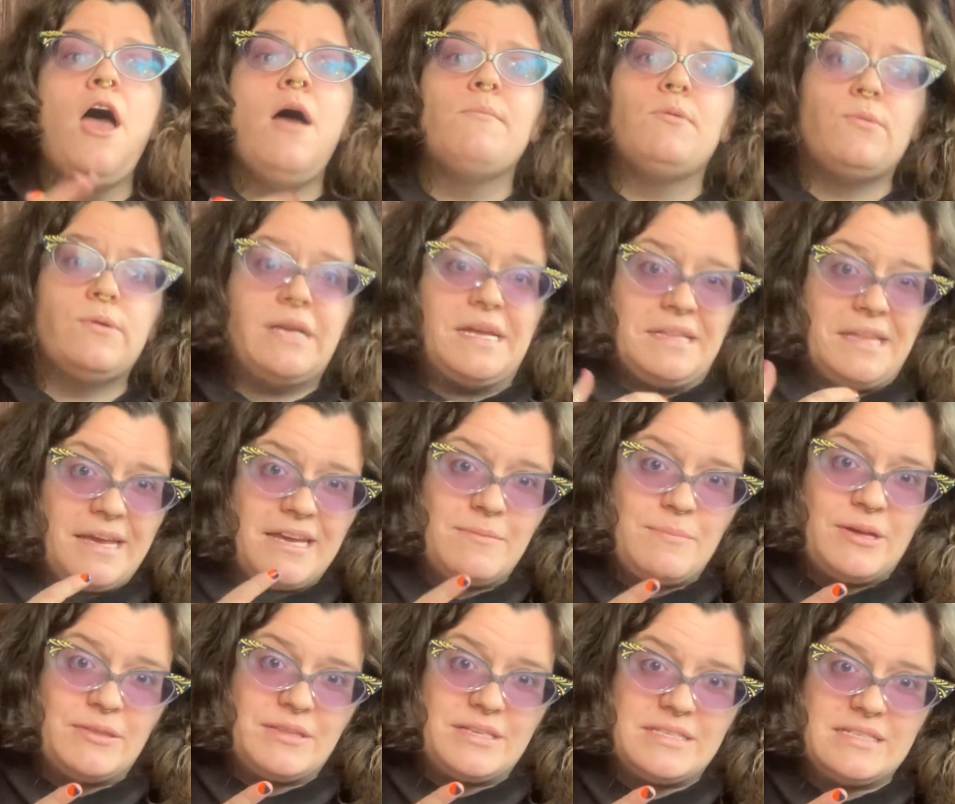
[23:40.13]
But what I like
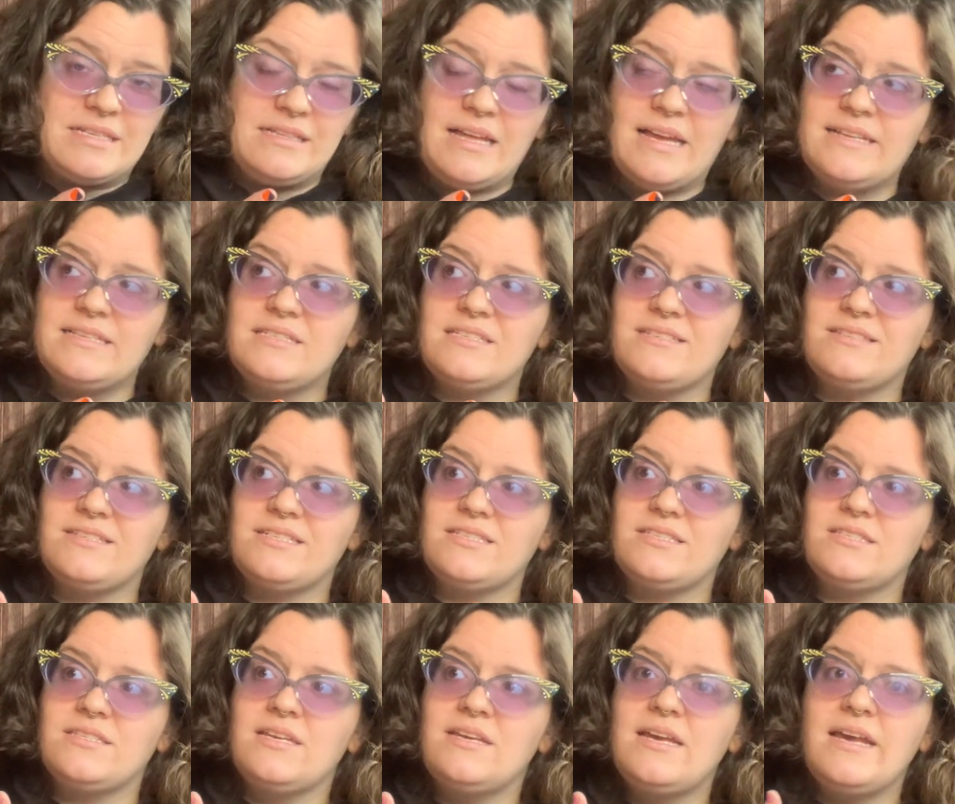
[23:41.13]
about this cleanse is
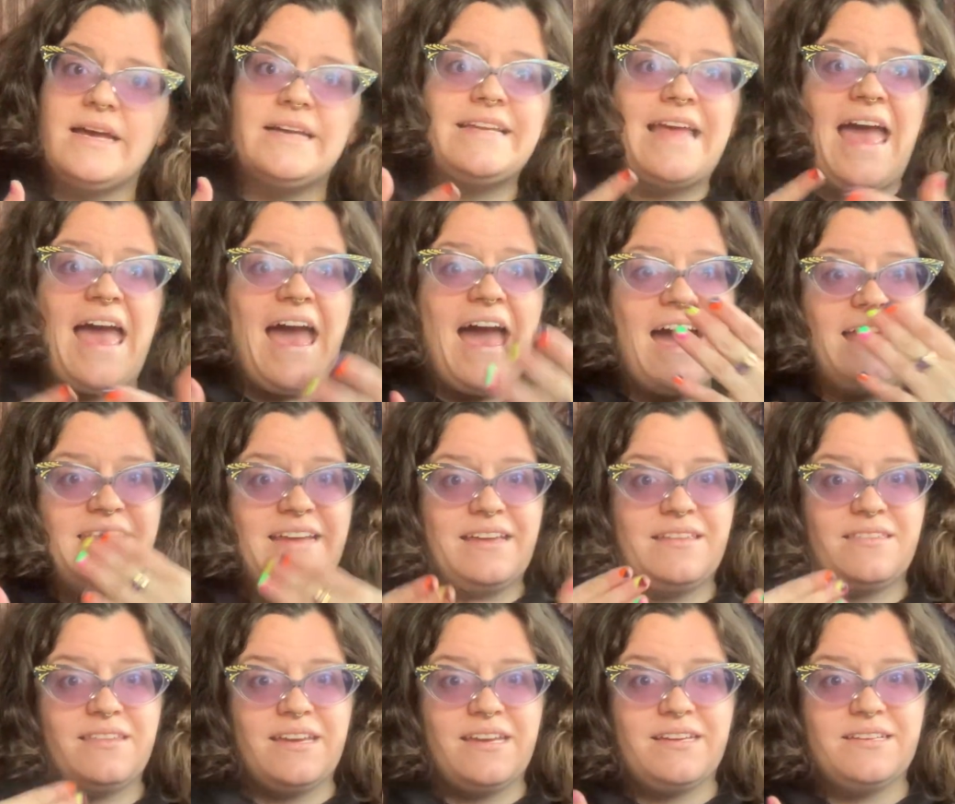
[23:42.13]
it's adding
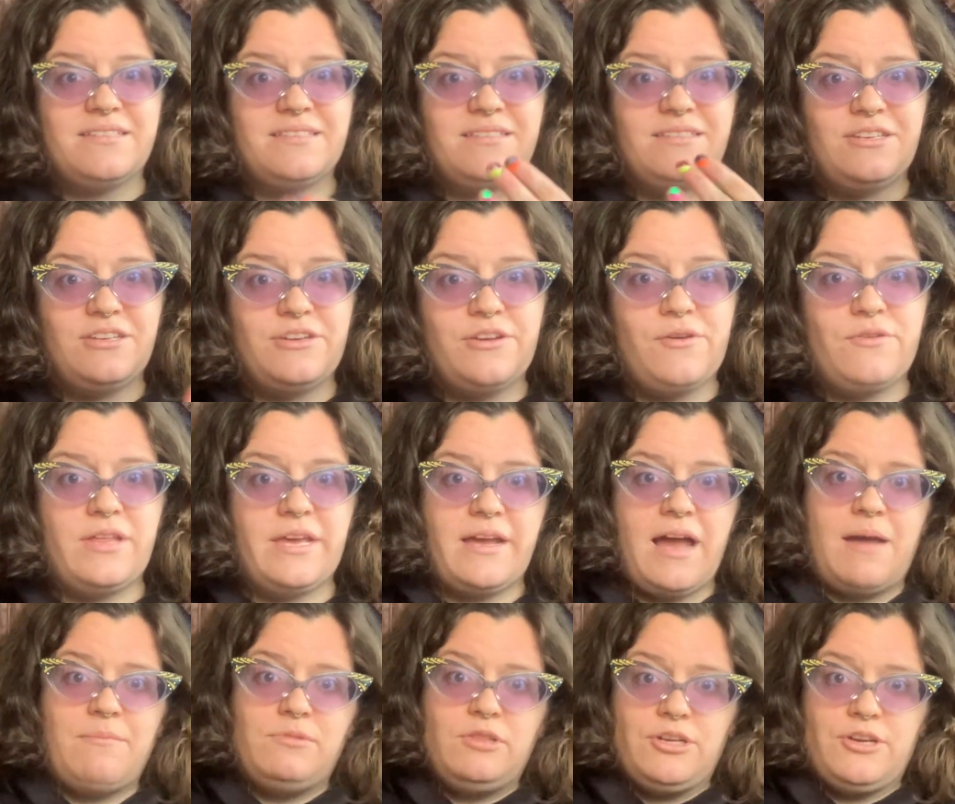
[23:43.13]
things, you know, like
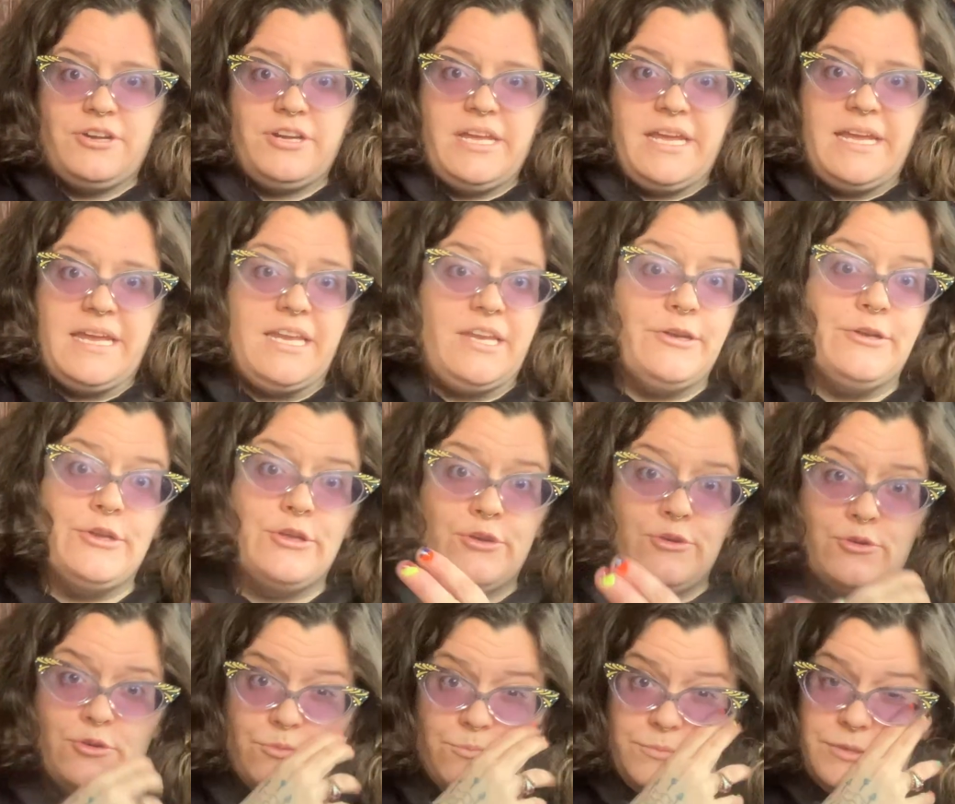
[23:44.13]
I'm learning in
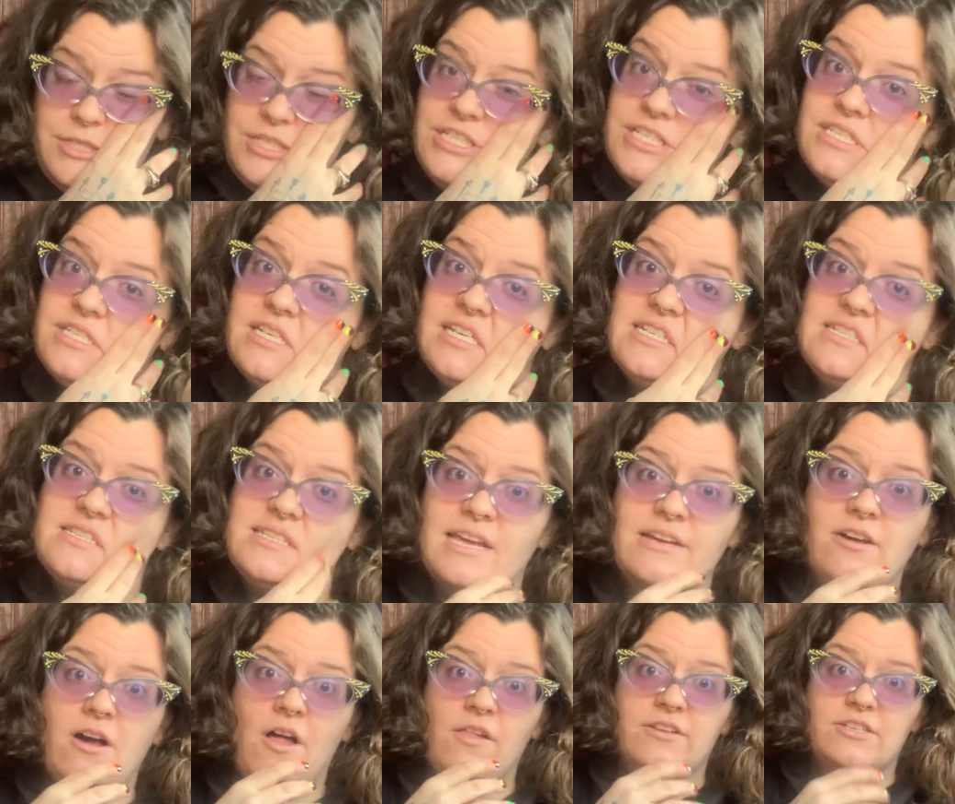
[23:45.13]
Noom, which is a
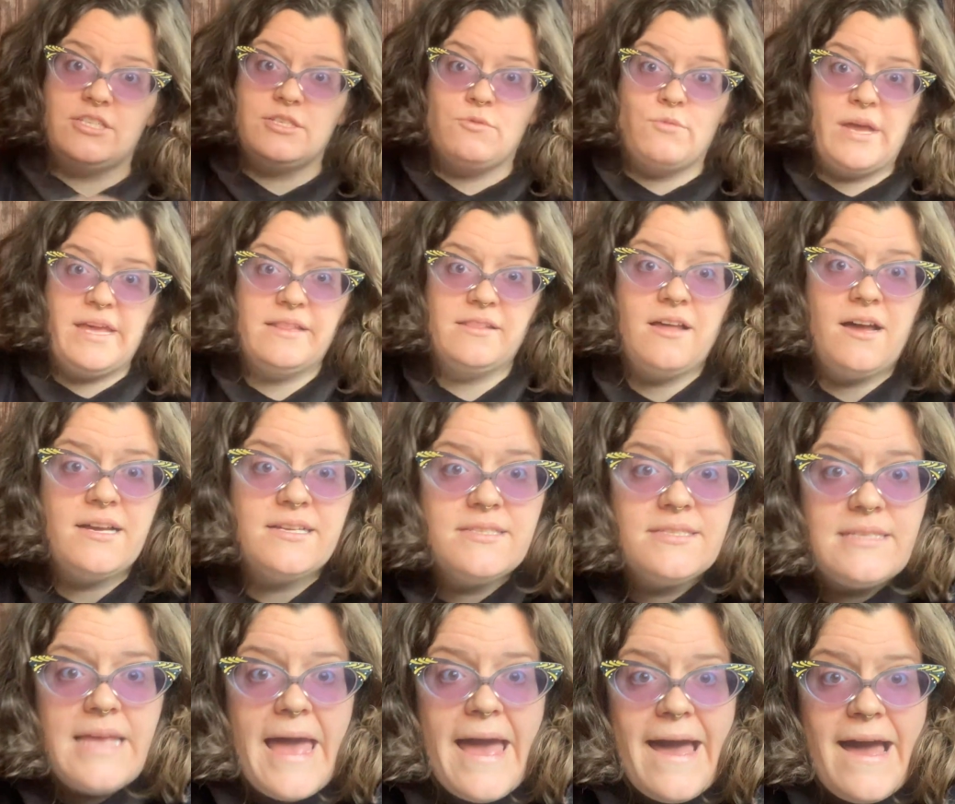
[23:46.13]
psychology weight
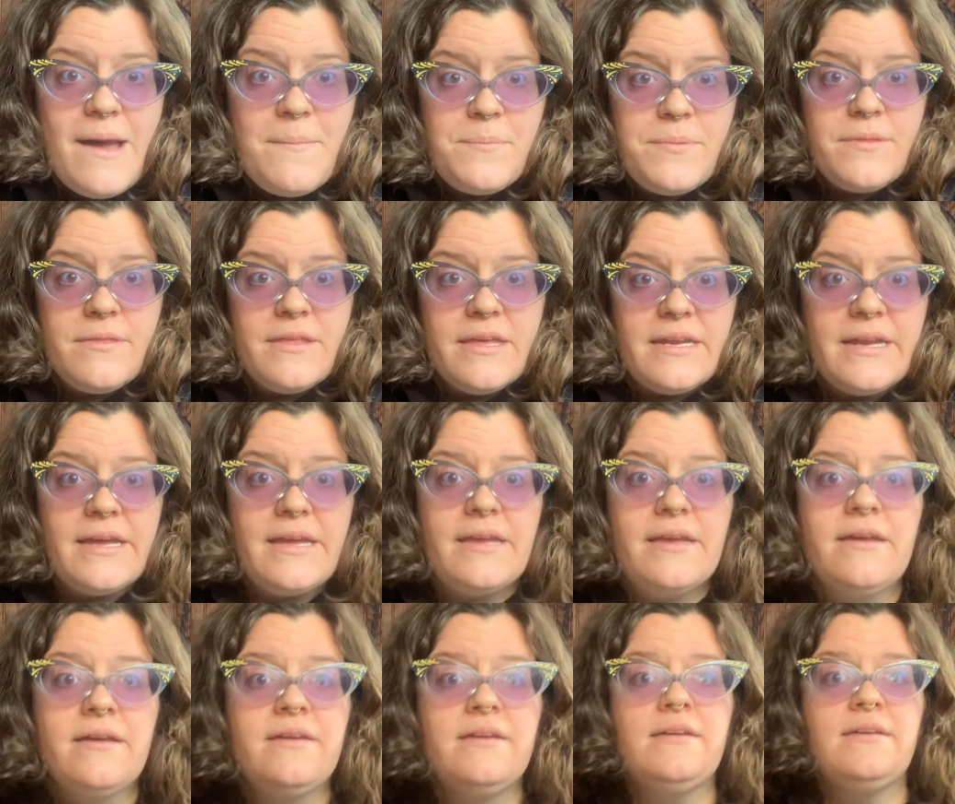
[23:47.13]
loss app that
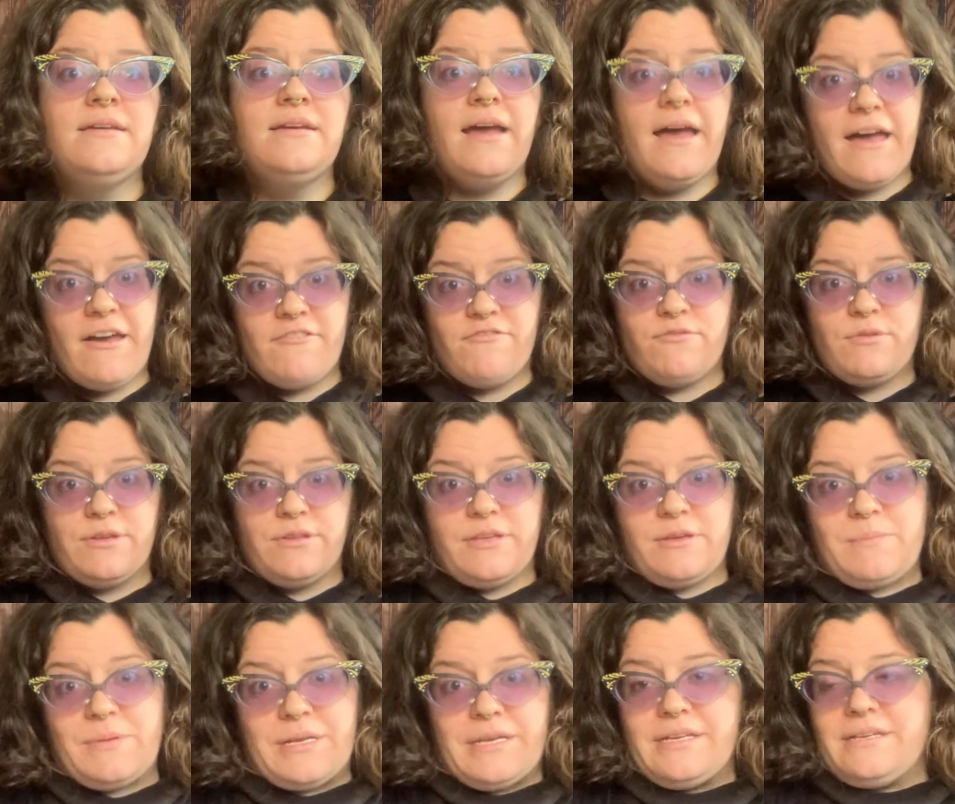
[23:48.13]
I have really
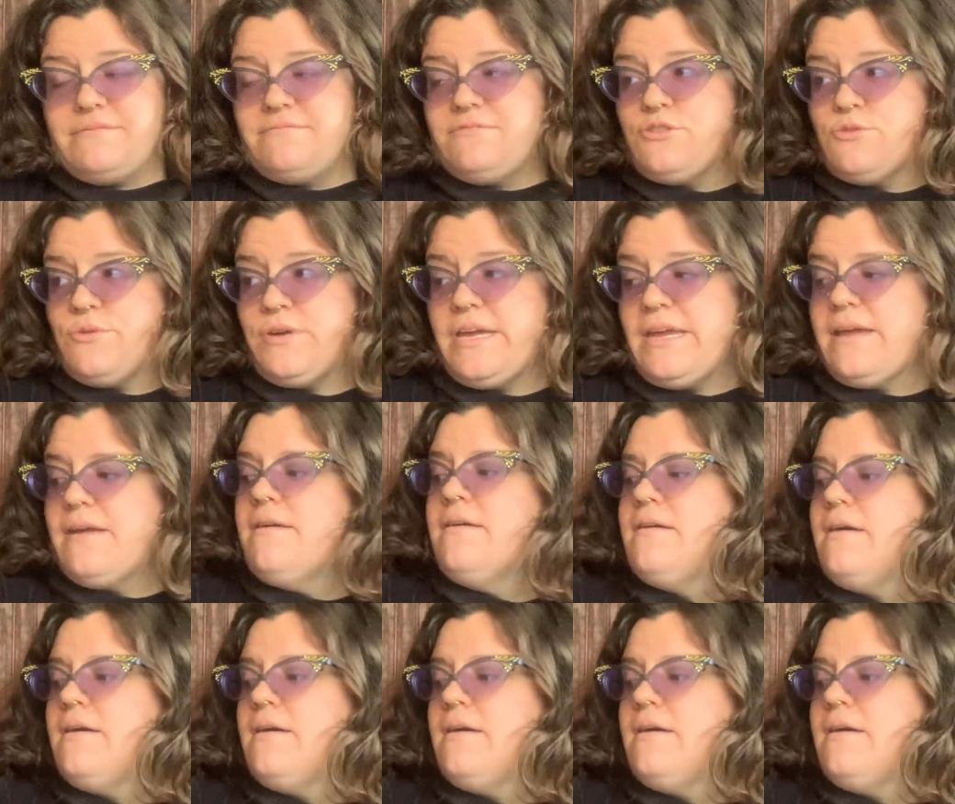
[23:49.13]
been enjoying.